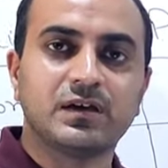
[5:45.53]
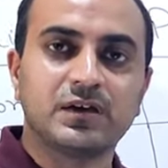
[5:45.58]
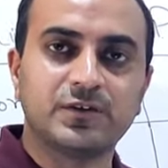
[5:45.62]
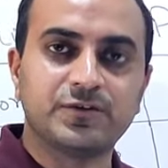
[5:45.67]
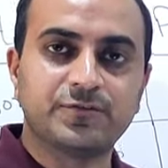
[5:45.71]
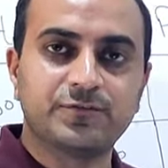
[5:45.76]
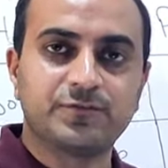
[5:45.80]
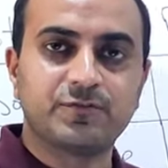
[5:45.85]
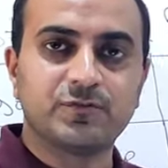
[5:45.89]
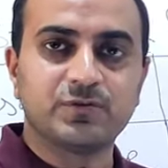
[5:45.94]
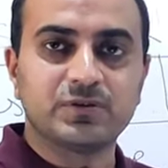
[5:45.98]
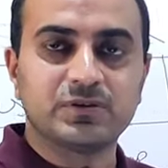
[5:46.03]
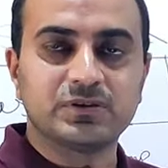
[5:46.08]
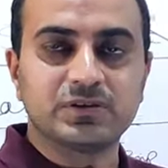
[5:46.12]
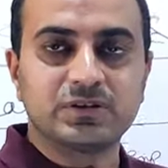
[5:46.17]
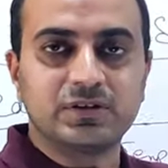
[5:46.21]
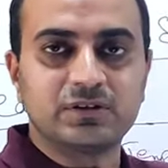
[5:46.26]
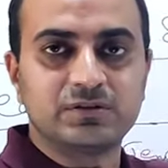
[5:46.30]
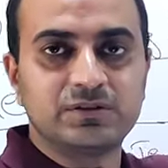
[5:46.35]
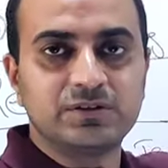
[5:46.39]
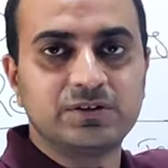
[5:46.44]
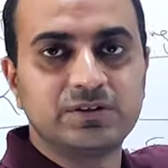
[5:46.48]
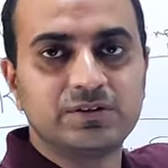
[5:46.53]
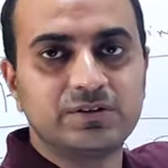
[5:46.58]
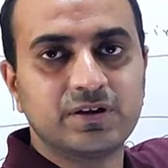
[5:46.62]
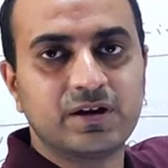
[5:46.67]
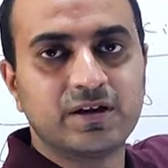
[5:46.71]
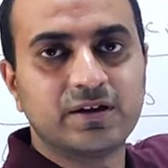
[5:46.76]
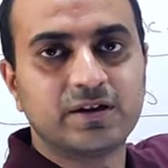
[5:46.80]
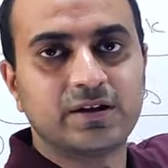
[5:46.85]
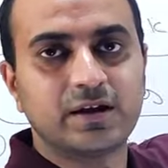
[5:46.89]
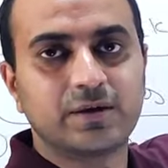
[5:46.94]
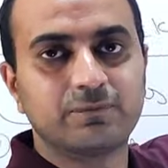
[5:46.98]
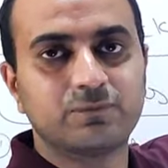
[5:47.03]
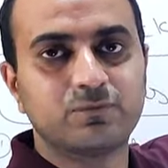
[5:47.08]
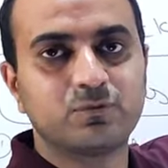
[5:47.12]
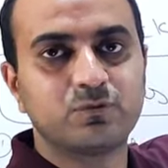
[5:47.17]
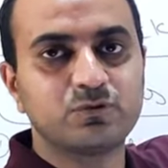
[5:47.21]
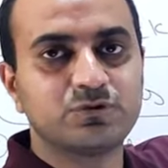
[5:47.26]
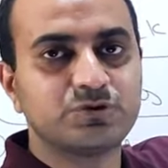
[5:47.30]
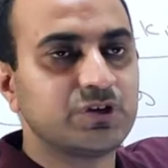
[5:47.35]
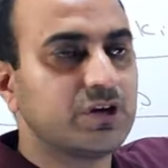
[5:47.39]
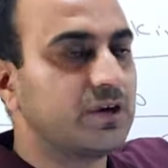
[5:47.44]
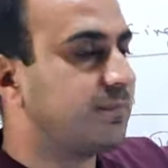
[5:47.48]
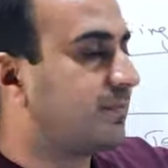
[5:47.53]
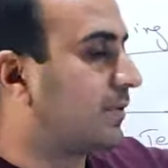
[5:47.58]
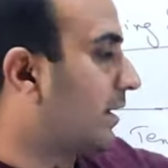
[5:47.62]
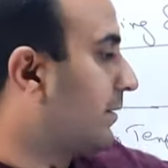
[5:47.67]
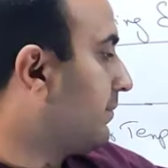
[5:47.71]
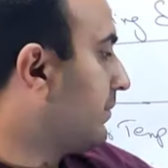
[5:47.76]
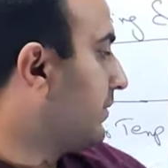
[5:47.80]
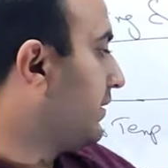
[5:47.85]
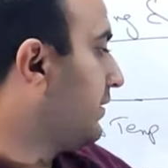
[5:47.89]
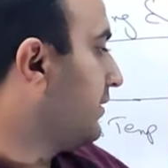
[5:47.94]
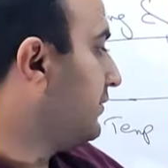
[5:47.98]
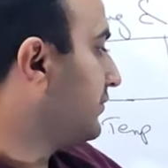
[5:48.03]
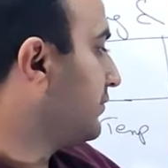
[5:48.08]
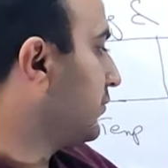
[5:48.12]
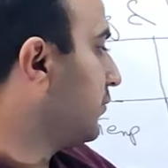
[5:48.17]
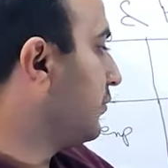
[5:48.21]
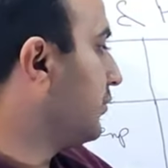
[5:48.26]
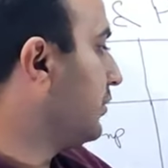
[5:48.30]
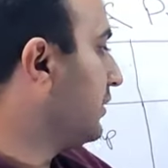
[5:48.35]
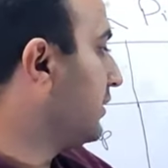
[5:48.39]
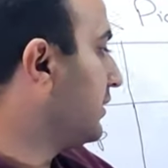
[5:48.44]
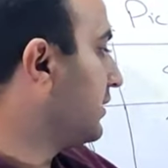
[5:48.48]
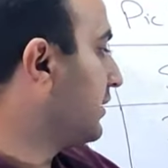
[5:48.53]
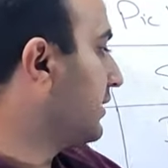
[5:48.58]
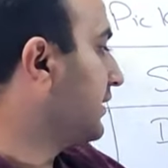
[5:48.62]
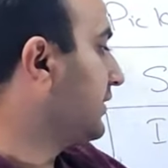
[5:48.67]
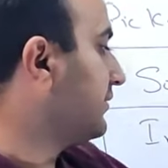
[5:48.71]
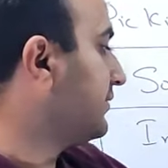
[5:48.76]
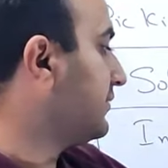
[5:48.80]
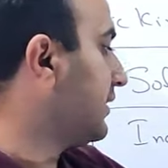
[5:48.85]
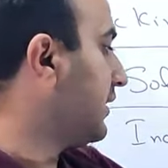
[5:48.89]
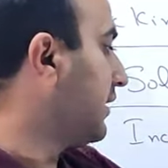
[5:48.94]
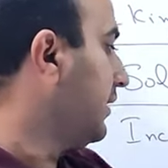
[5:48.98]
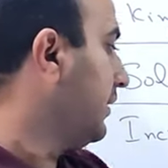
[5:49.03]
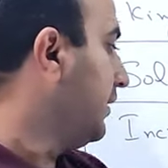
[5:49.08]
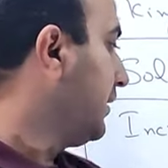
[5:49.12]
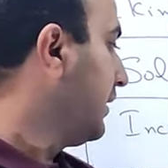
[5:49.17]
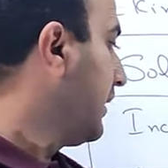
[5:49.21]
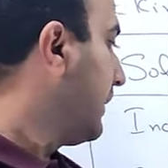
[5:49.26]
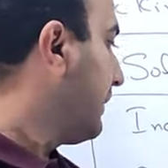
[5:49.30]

if these are capsule shaped tablets so increase the